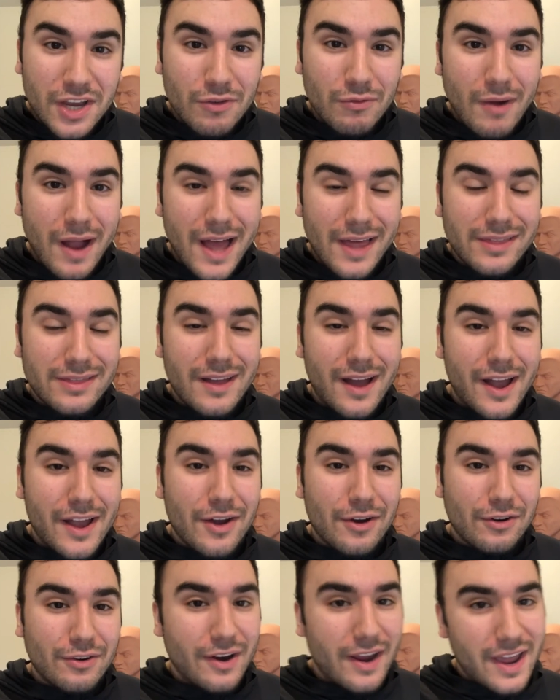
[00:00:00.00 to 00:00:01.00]
a Roth
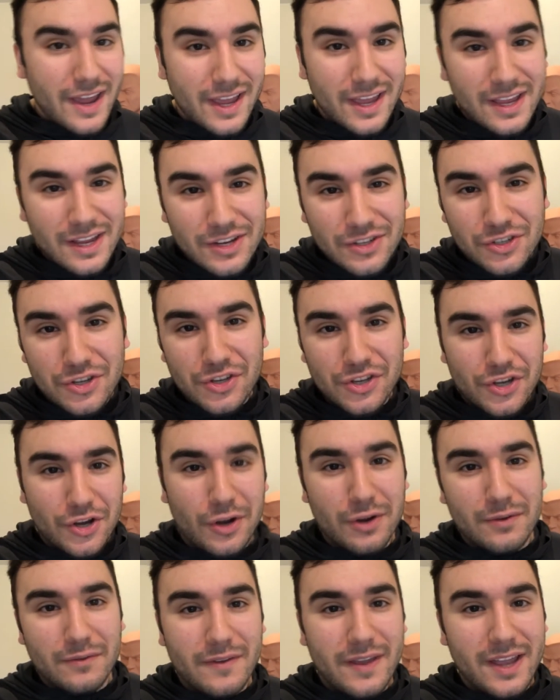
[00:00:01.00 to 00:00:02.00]
IRA to
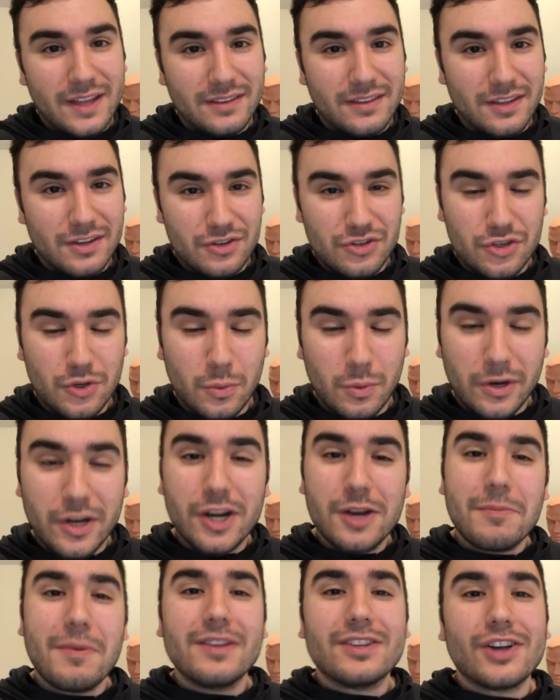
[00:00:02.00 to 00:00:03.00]
your advantage. So we're
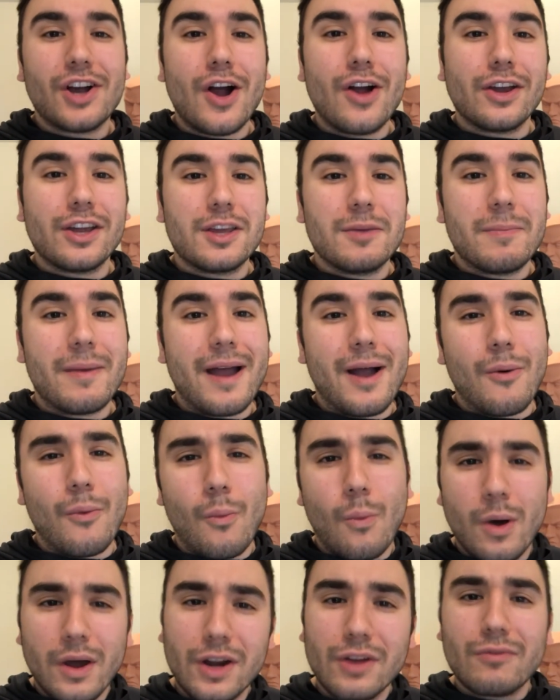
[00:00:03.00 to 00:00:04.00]
going to be talking about
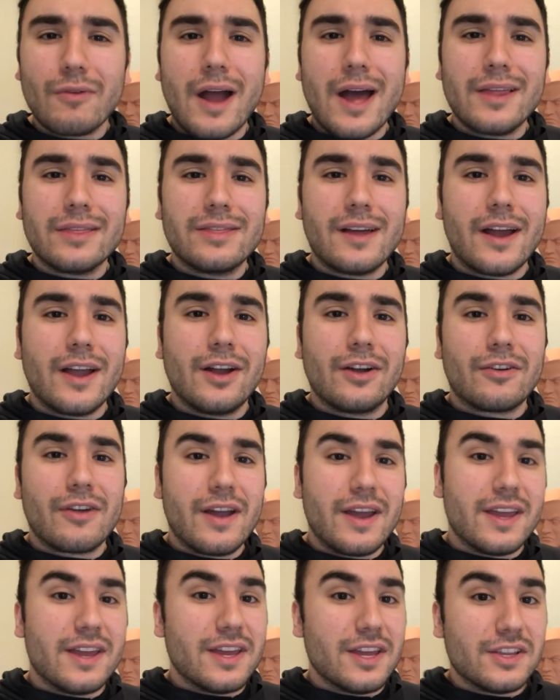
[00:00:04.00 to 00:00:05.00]
what a Roth
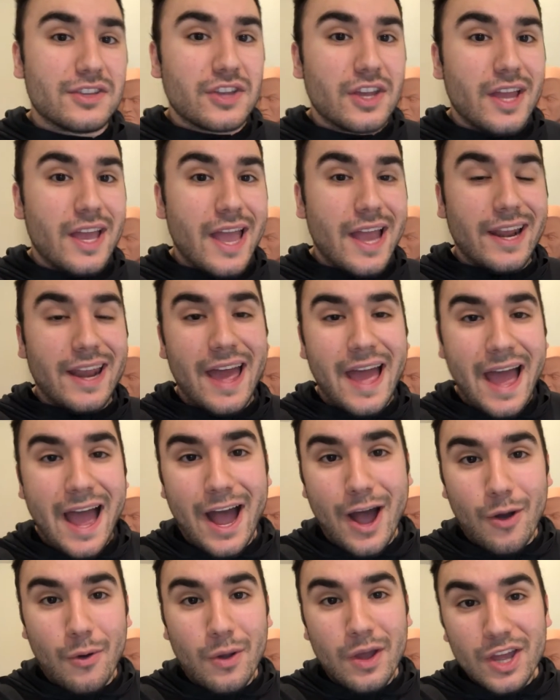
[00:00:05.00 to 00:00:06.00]
IRA is and
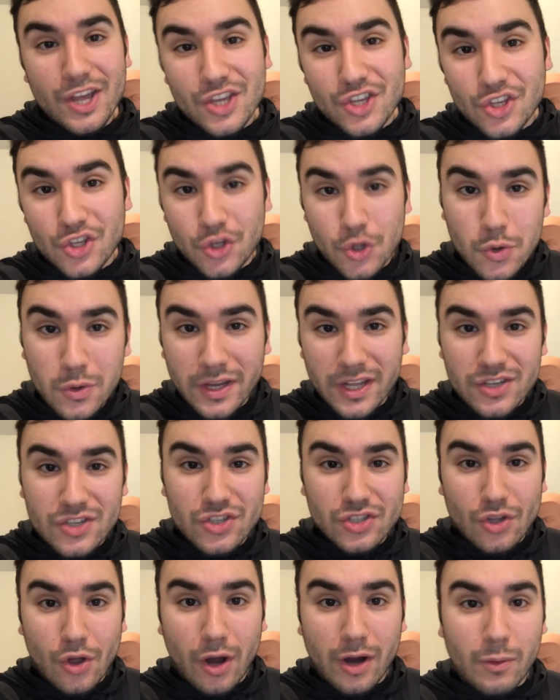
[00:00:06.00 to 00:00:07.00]
how you can
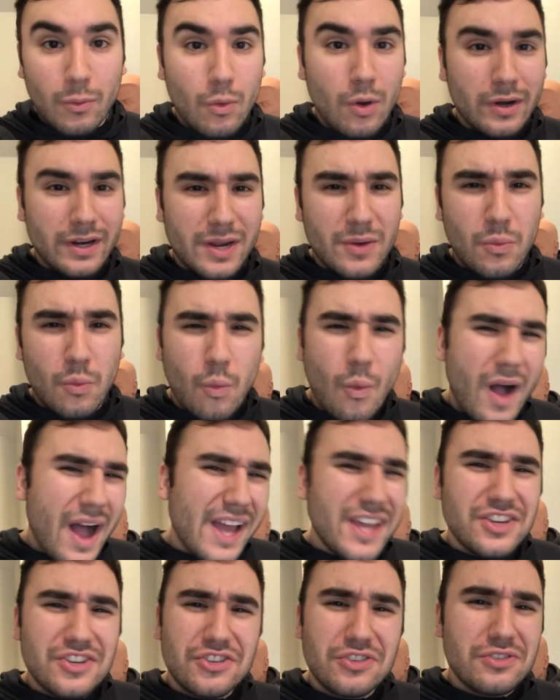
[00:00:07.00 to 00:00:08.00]
start one and
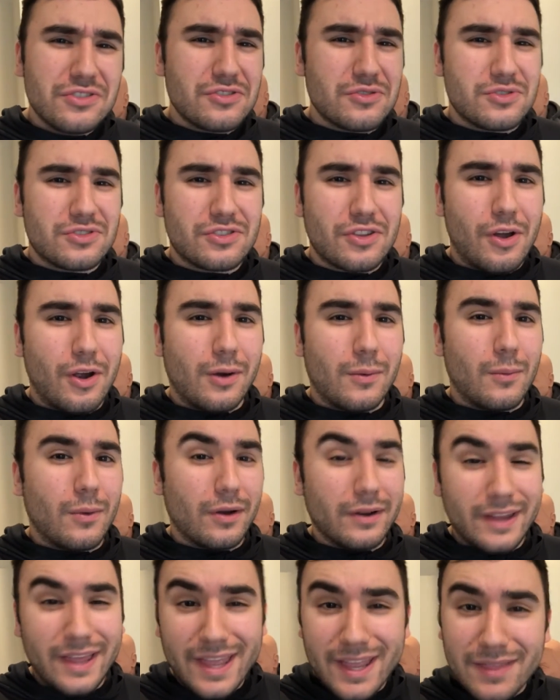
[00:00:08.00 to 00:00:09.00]
why should you start
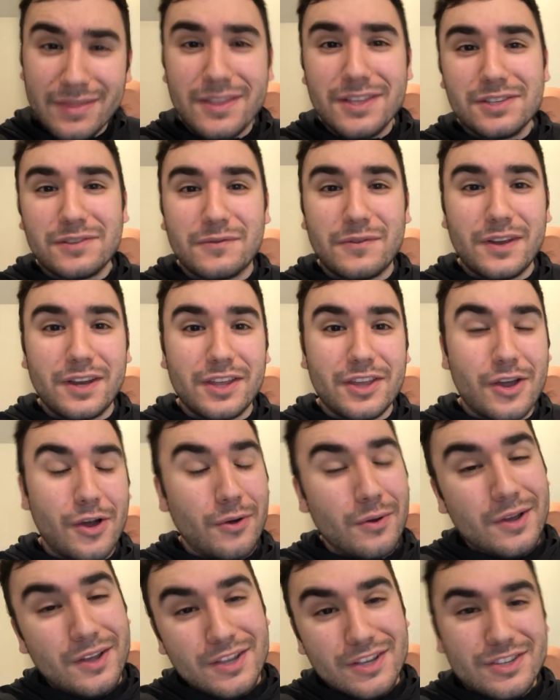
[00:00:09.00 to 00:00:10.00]
one in this
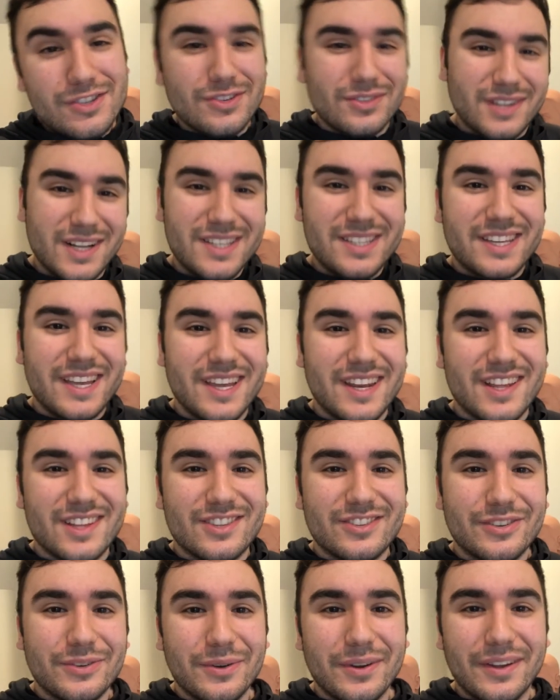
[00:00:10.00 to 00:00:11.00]
video. So let's get
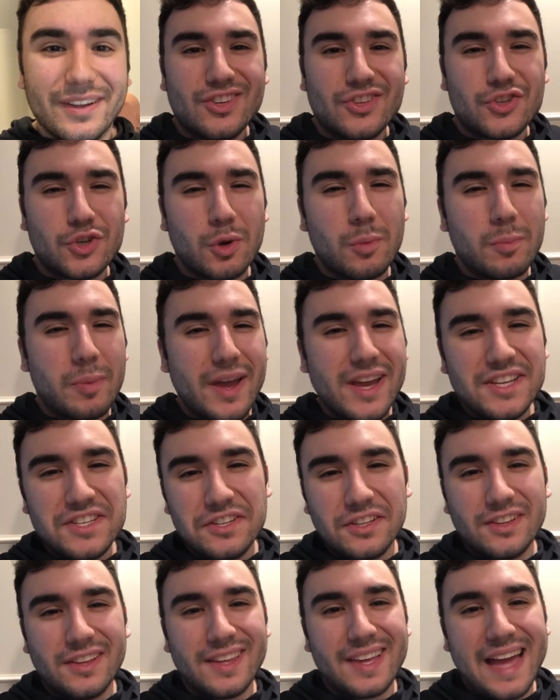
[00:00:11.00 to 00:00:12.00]
into So
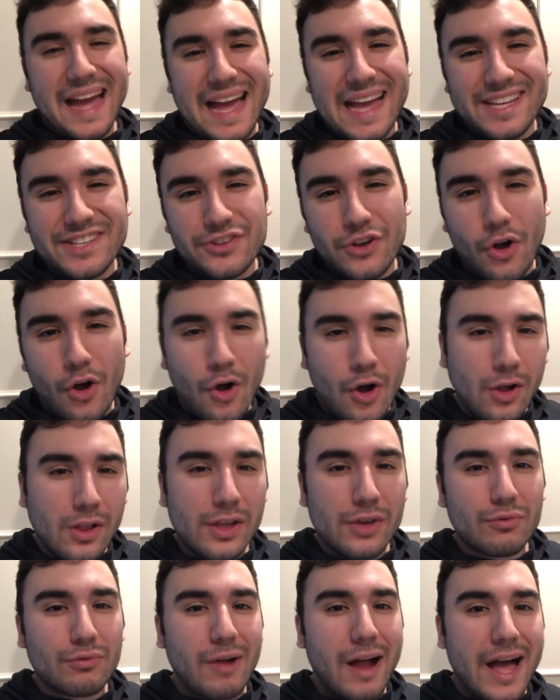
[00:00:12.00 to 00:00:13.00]
basically, guys, all
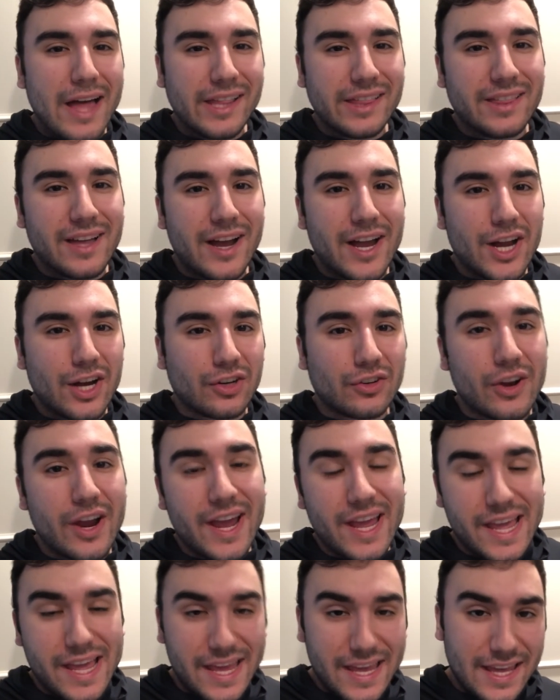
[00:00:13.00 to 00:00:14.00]
a Roth IRA
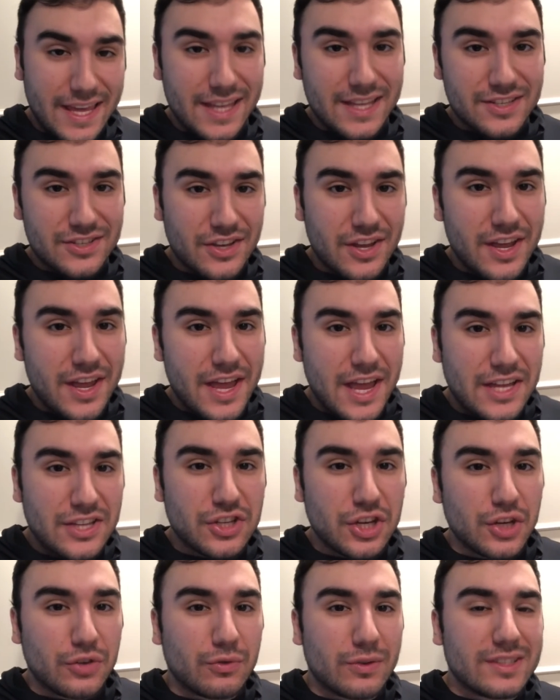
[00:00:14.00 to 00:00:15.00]
is
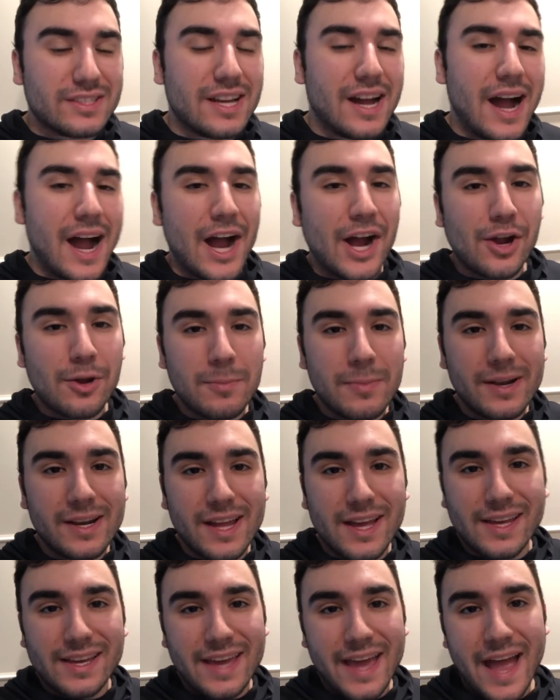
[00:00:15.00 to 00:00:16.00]
a retirement
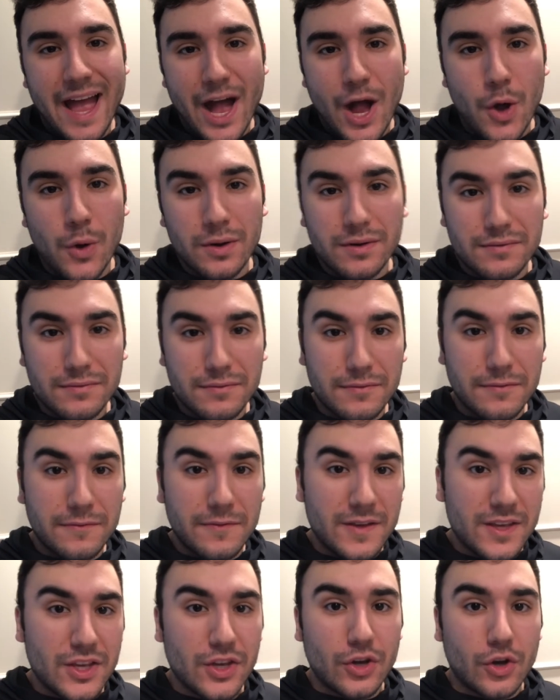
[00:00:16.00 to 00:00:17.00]
account
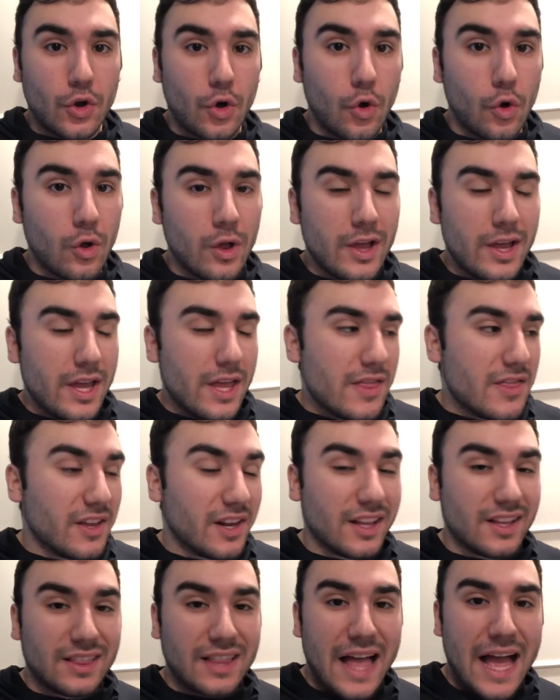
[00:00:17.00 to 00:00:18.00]
vehicle that
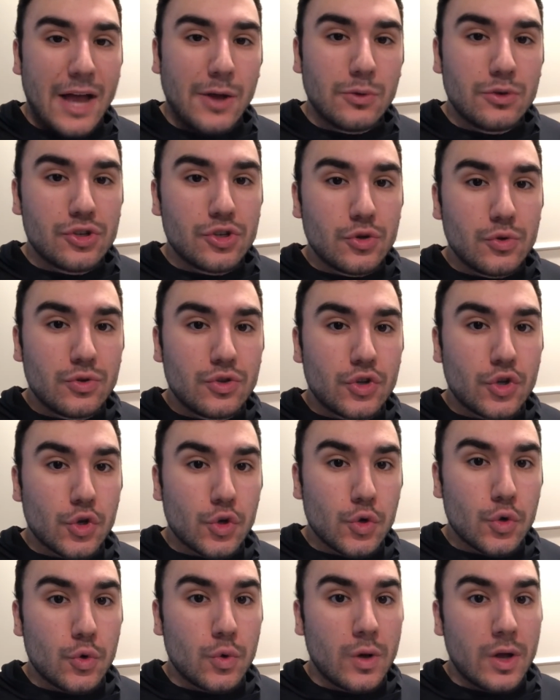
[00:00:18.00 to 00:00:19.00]
allows you
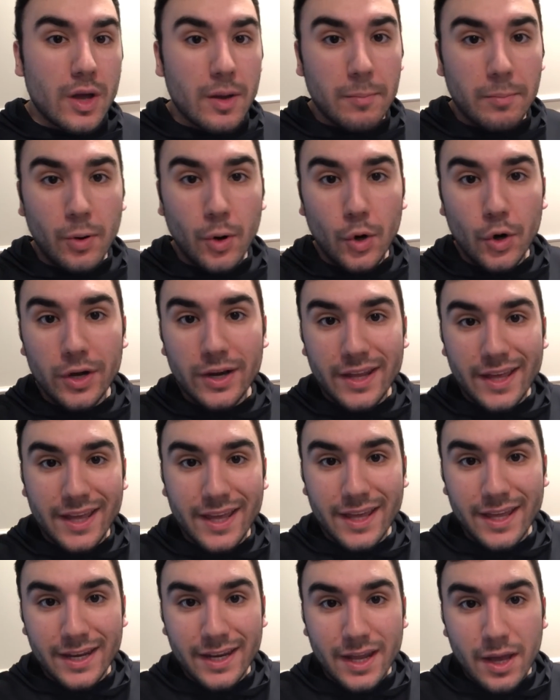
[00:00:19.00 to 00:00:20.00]
to put
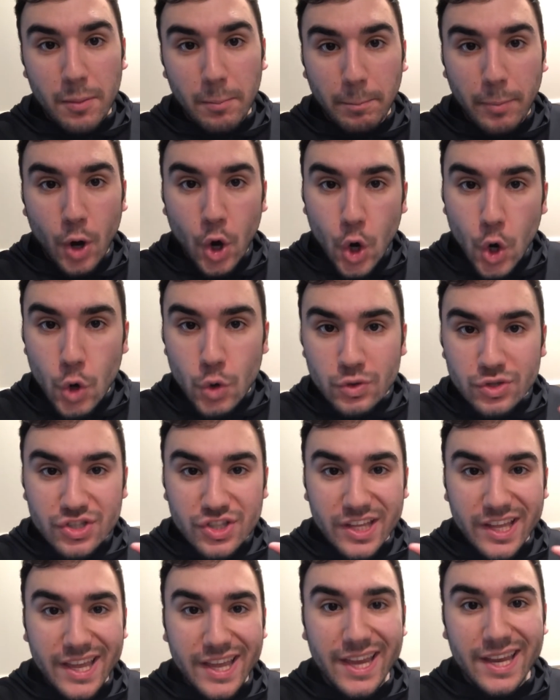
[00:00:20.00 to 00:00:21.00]
in
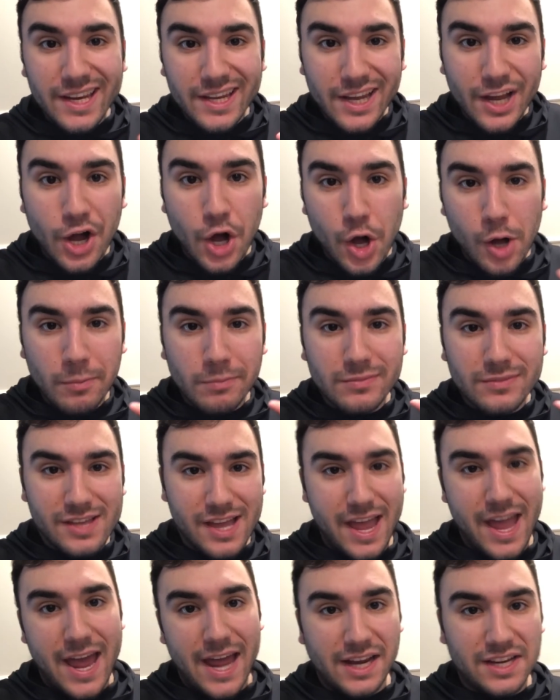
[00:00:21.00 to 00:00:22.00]
post-income
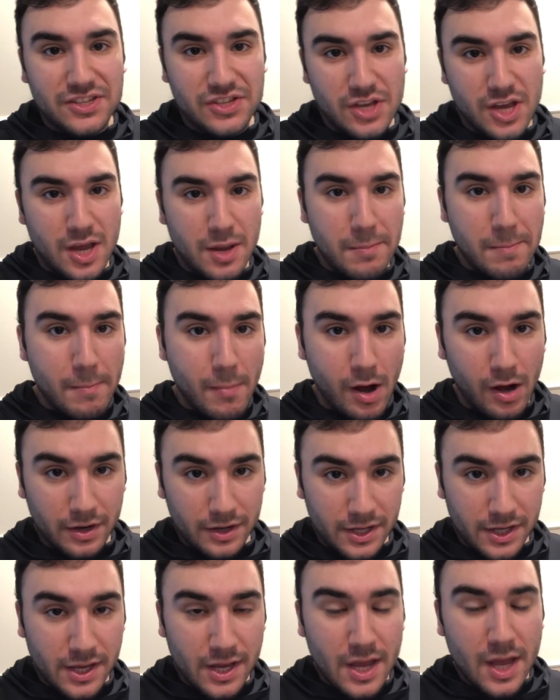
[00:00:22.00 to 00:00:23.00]
tax
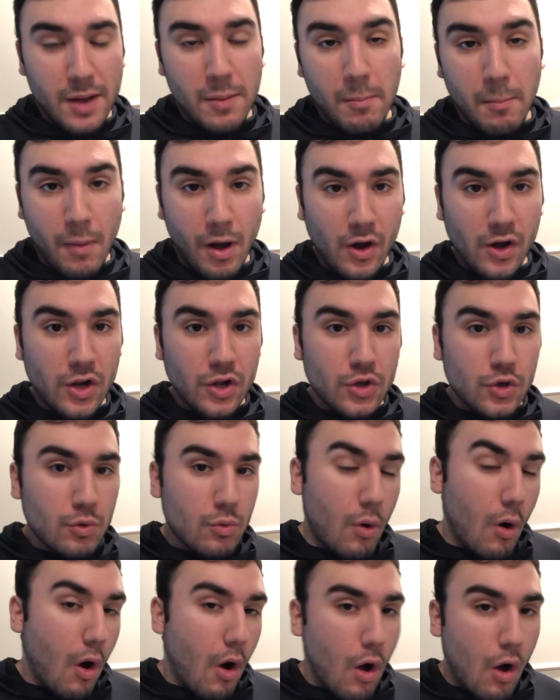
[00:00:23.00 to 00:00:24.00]
money, money
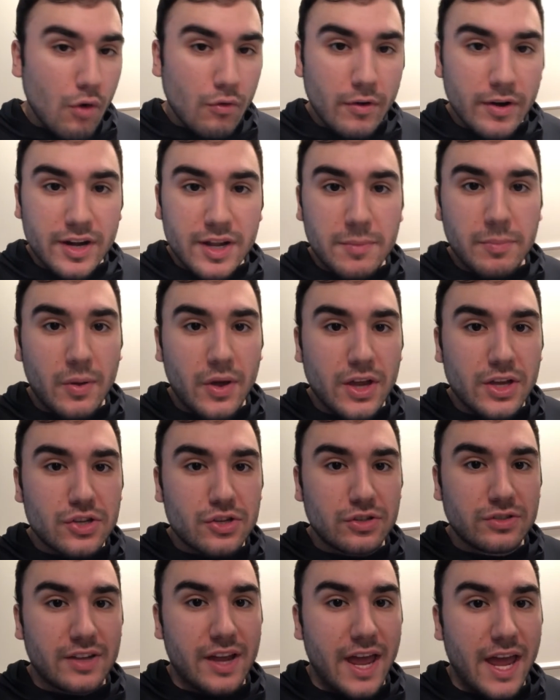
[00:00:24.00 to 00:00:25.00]
you already paid
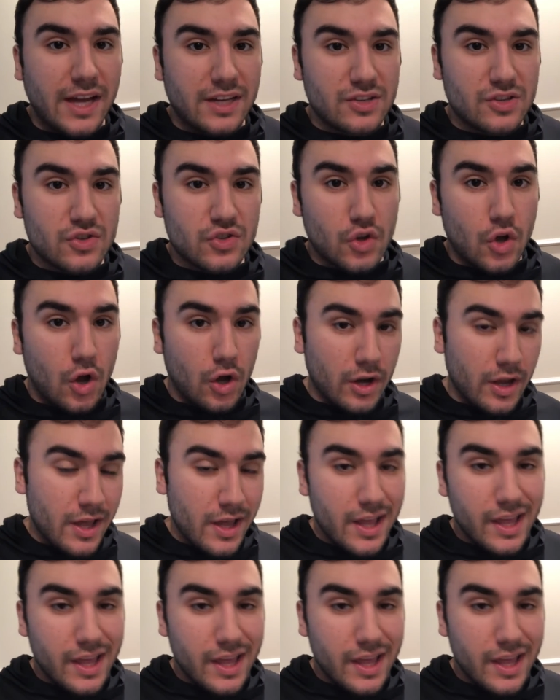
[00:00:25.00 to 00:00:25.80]
your taxes on,